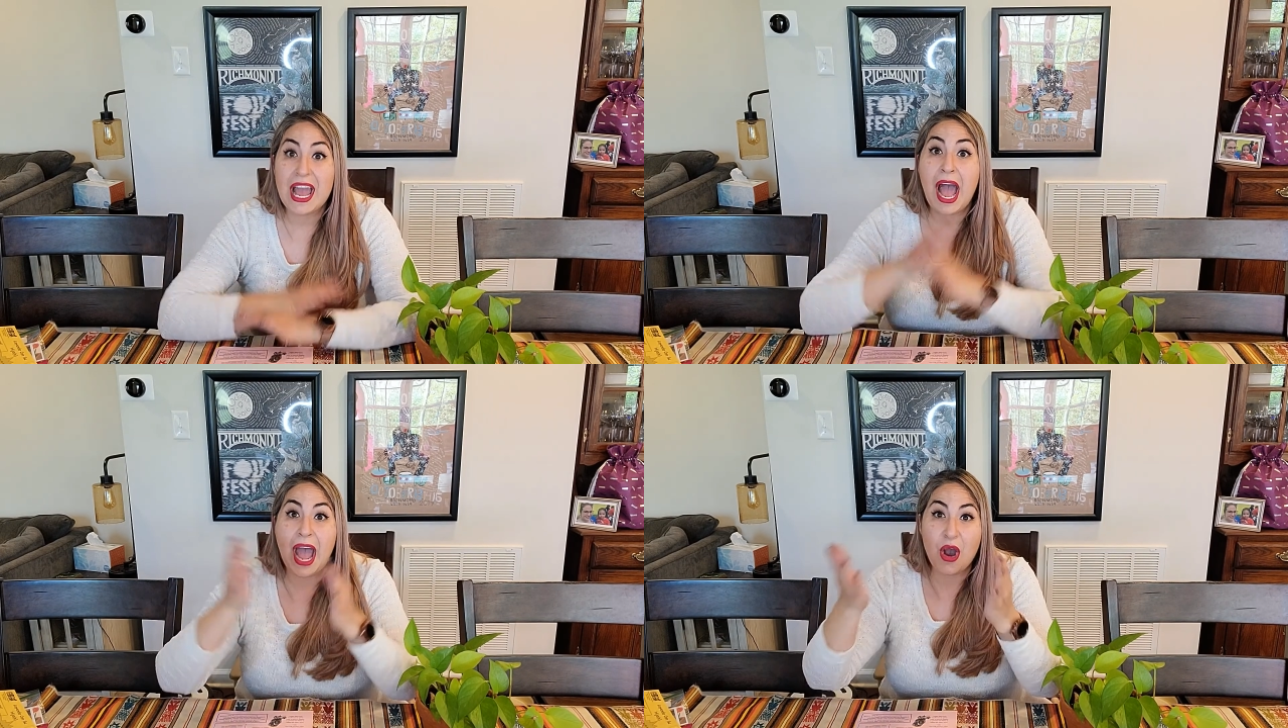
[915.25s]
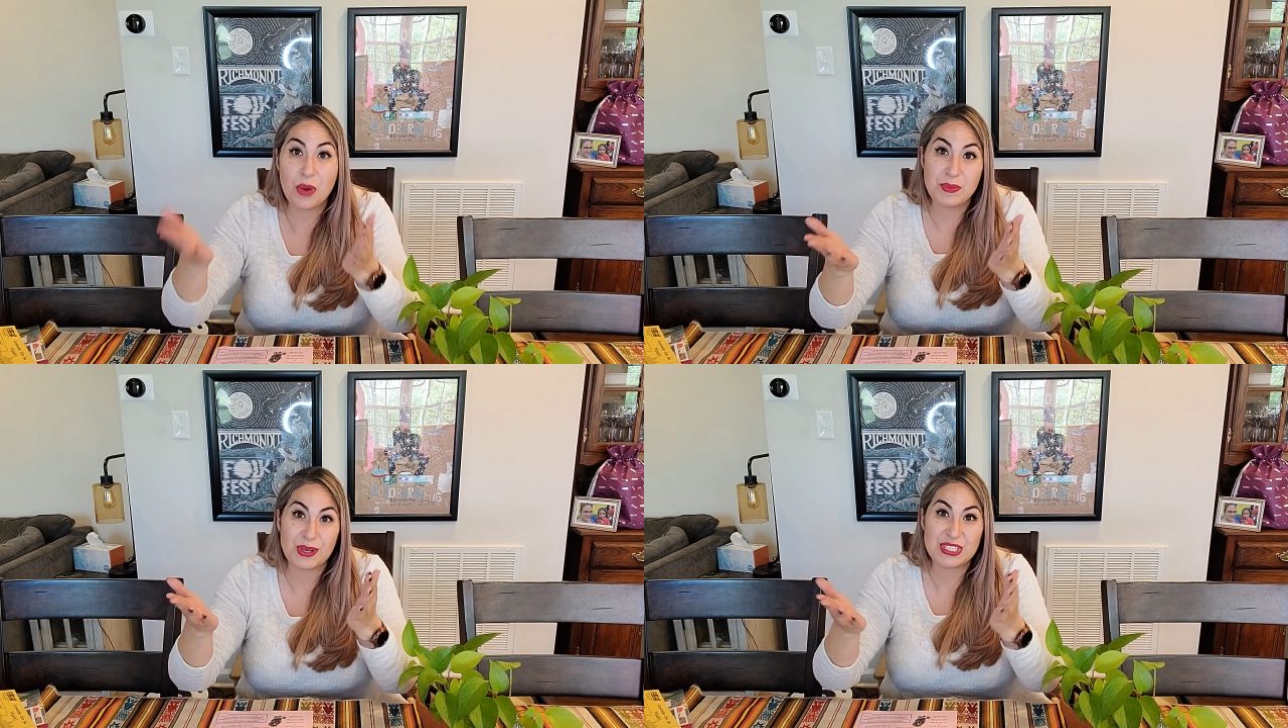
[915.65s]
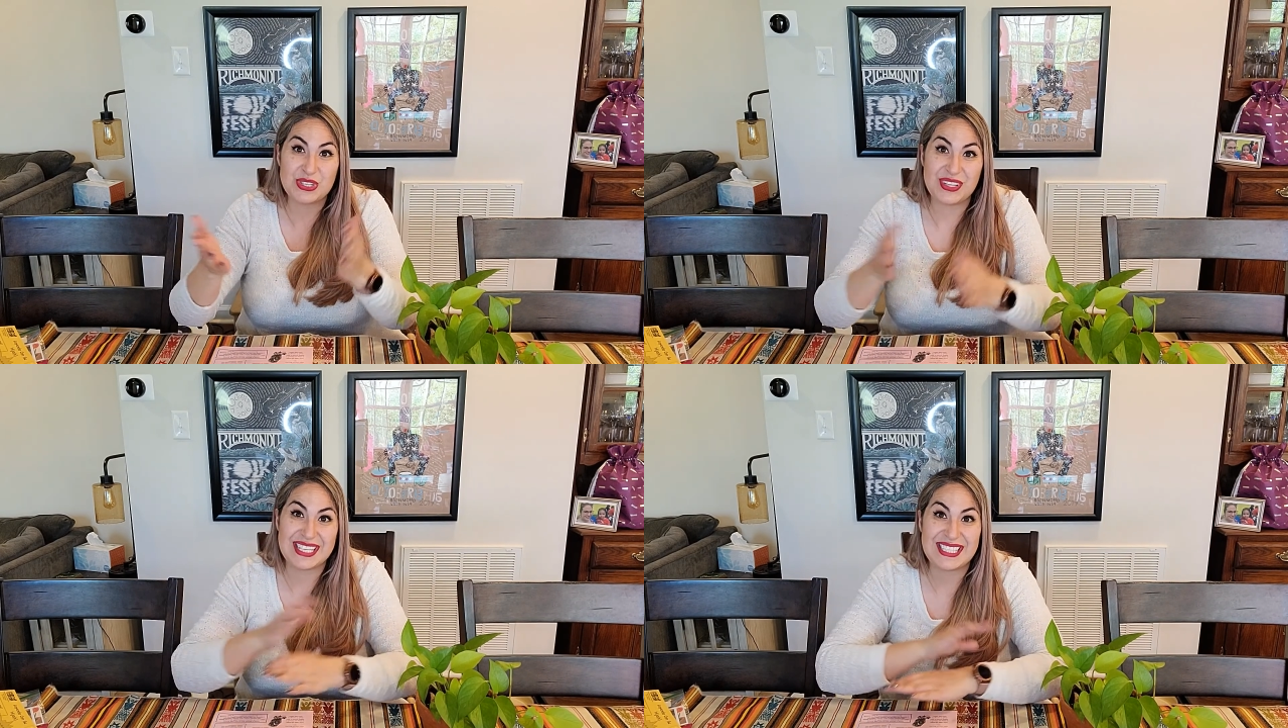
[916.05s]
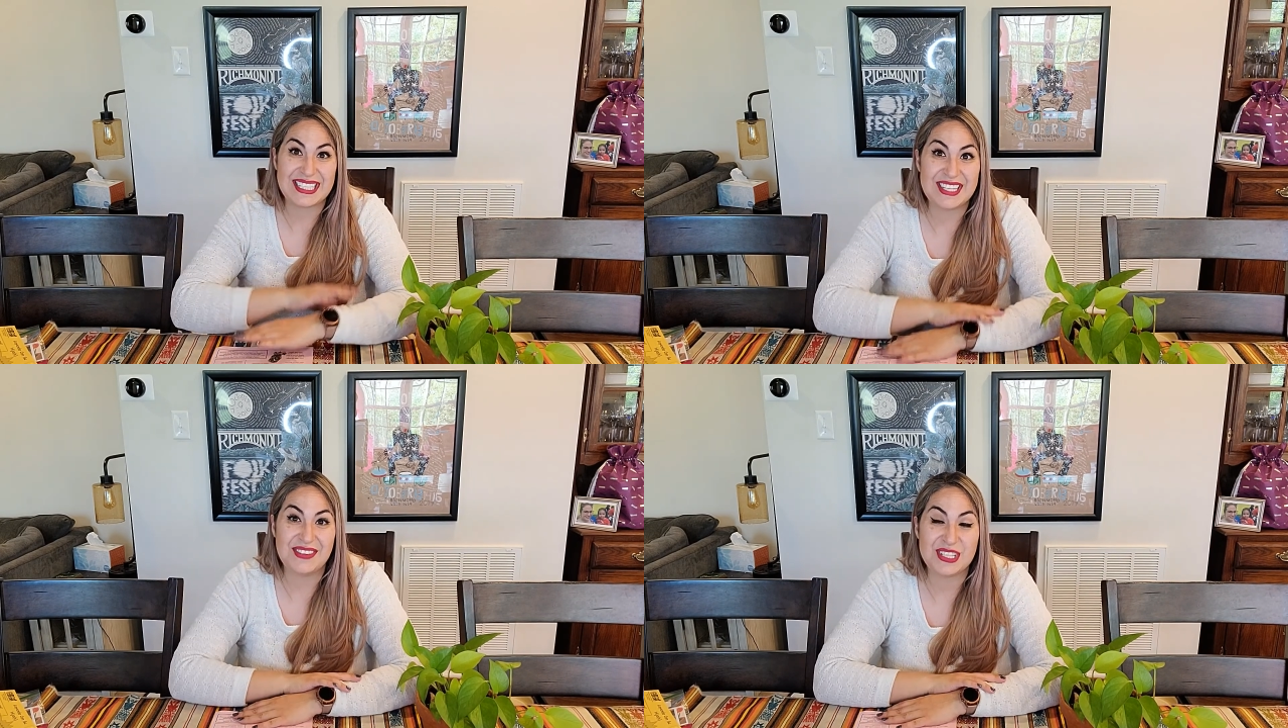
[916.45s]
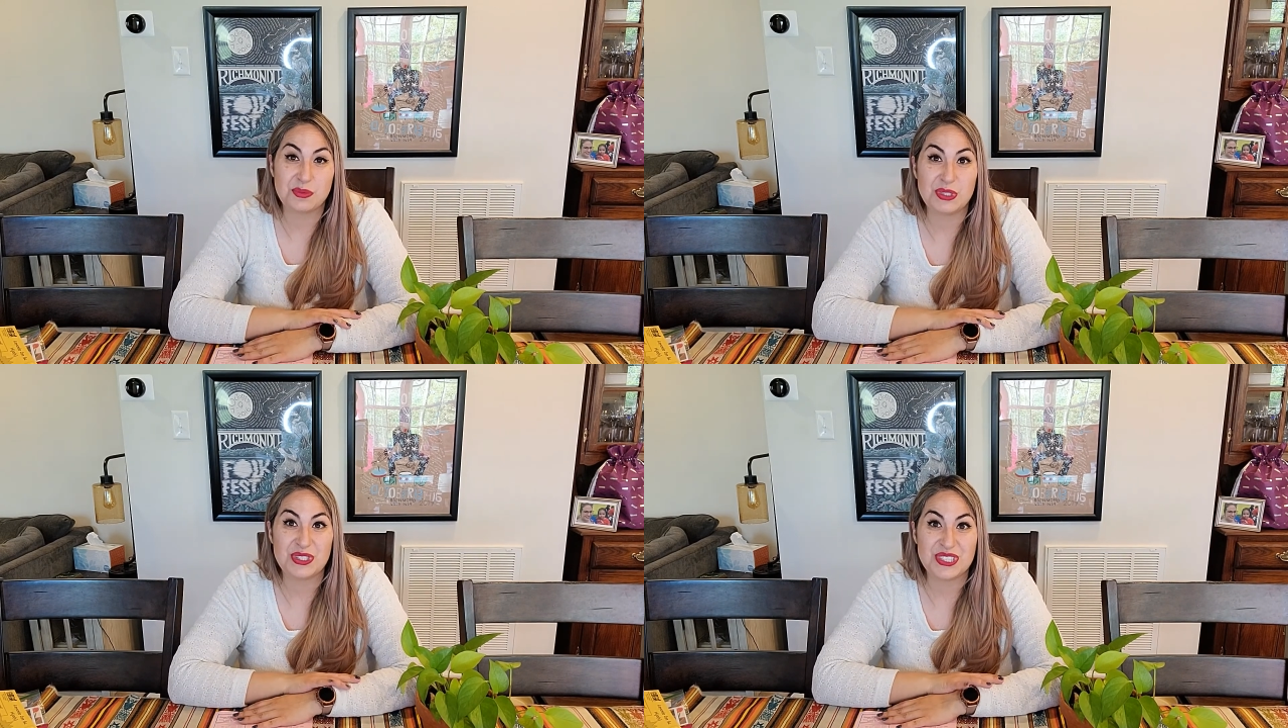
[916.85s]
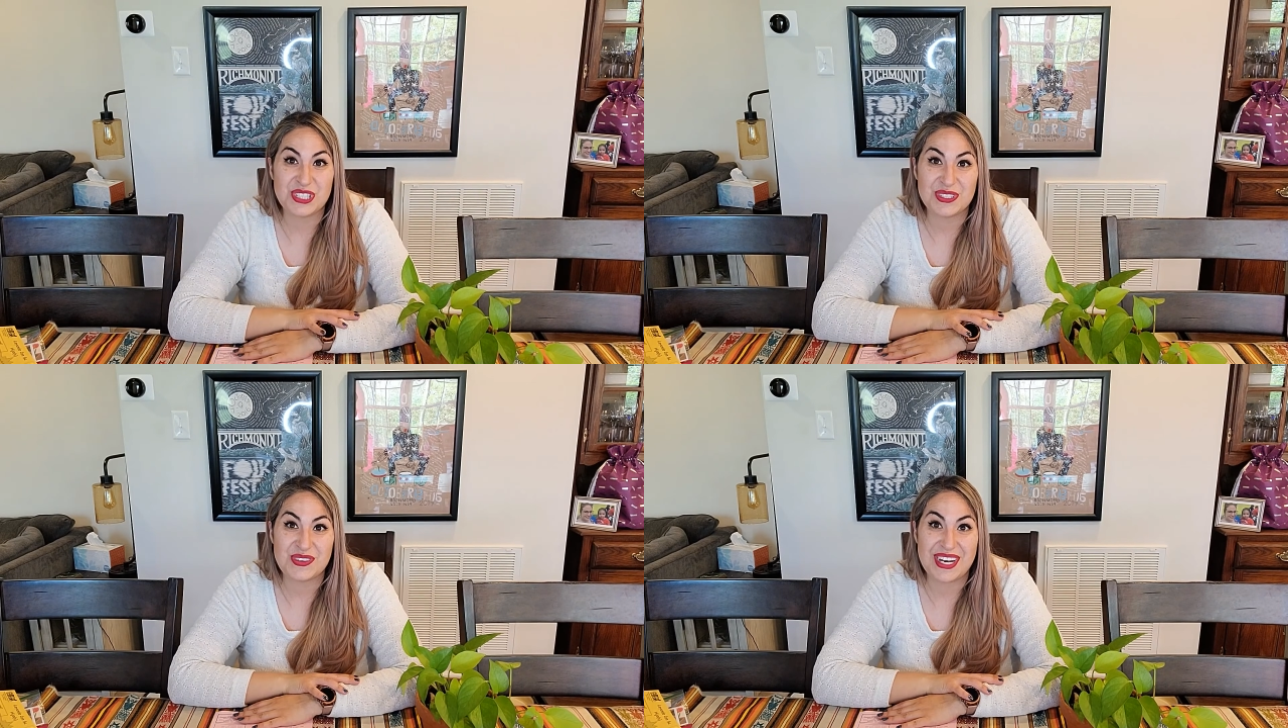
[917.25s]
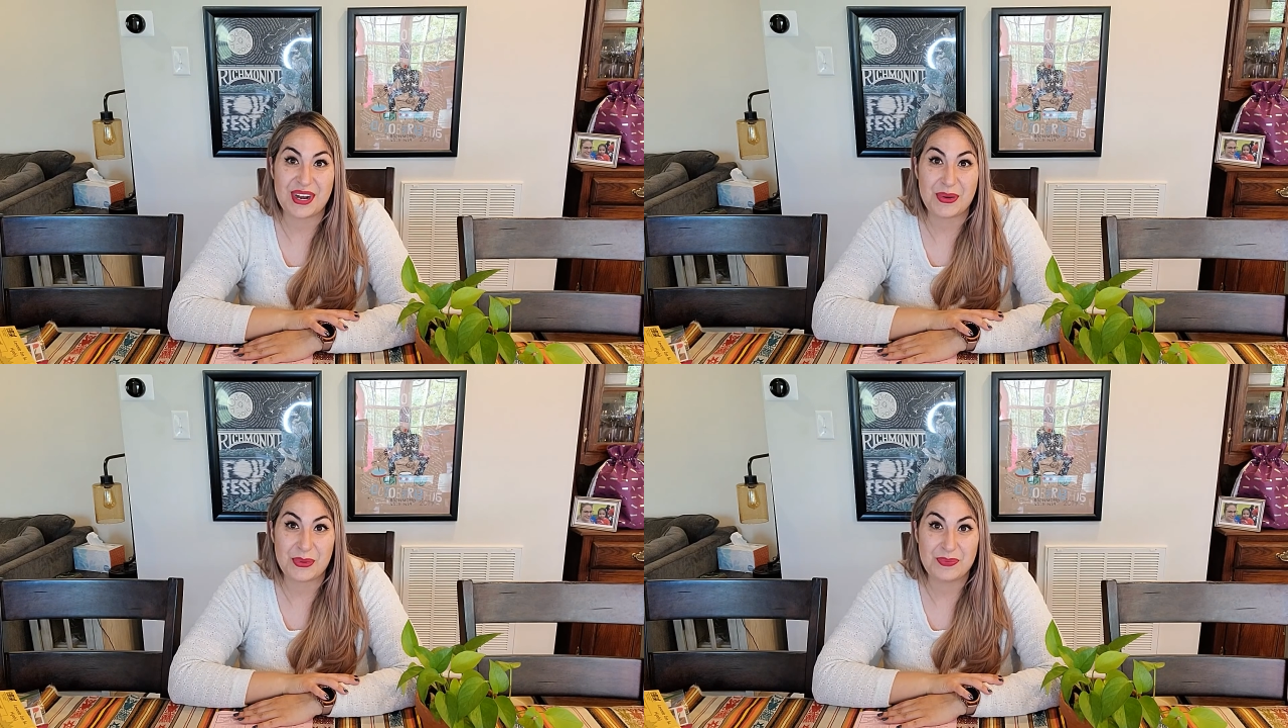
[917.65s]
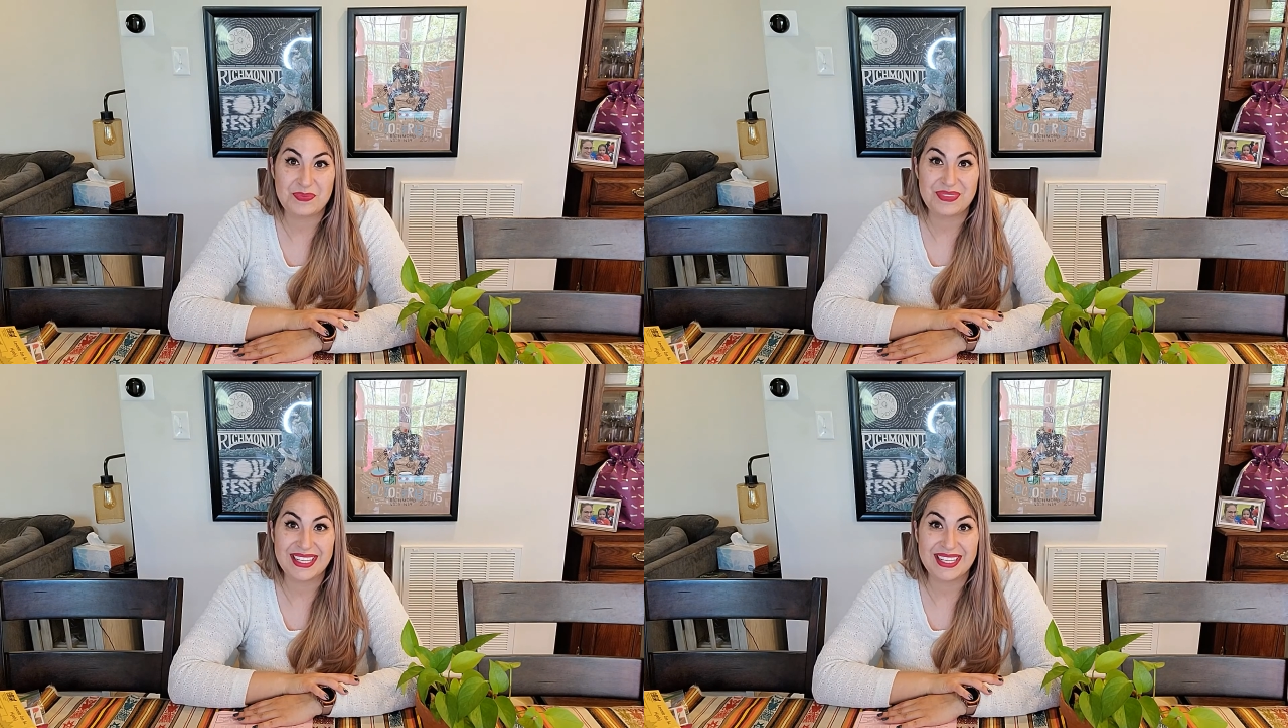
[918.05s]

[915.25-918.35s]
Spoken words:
I hope you enjoyed these activities with your children at home.